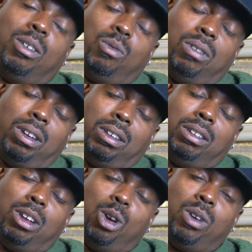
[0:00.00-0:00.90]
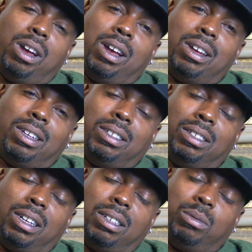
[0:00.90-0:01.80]
Well, I
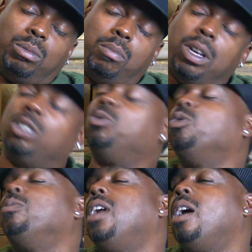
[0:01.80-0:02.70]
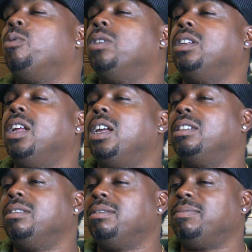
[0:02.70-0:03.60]
was mushroomed out one day.
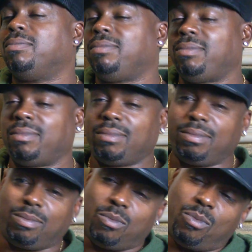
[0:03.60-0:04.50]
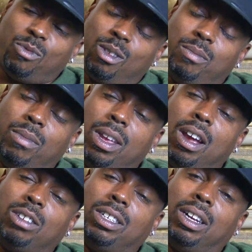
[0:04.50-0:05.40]
Me,
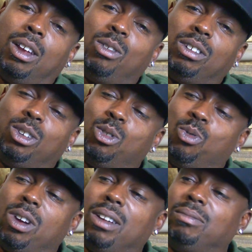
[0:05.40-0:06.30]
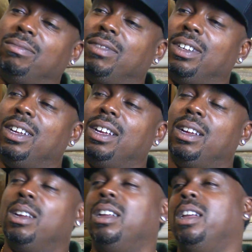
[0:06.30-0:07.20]
Hershey, Local, Corrupt,
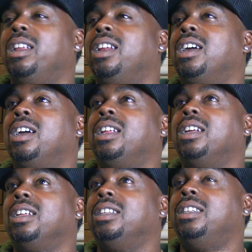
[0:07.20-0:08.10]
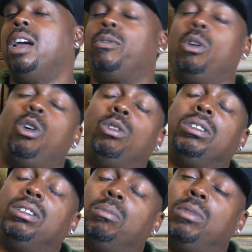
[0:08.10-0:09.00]
and Death Row owed
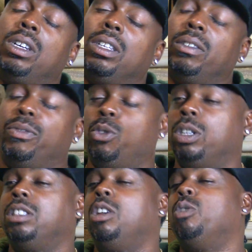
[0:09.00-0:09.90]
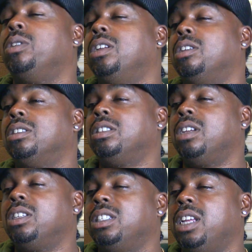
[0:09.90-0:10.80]
us some money for a song we did on a
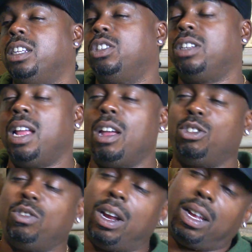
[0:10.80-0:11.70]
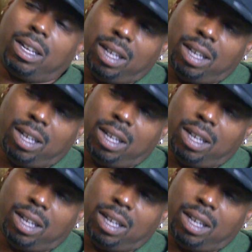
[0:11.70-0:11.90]
Sunset soundtrack,